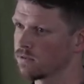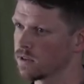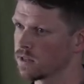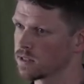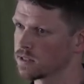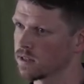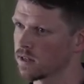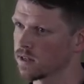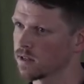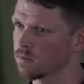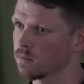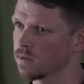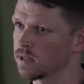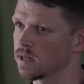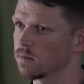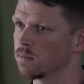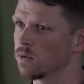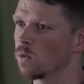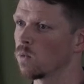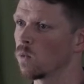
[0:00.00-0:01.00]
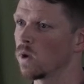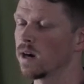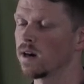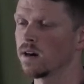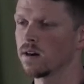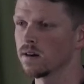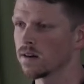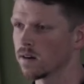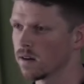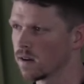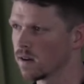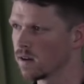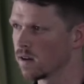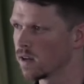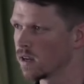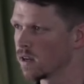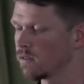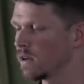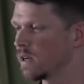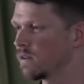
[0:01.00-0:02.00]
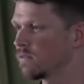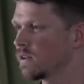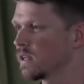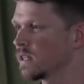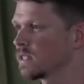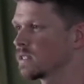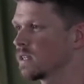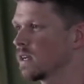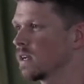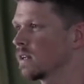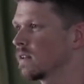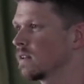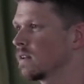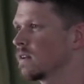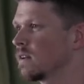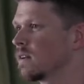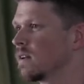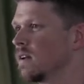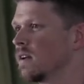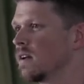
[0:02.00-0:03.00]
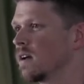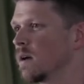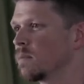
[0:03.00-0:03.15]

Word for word: FES cycling become aware of FES cycling.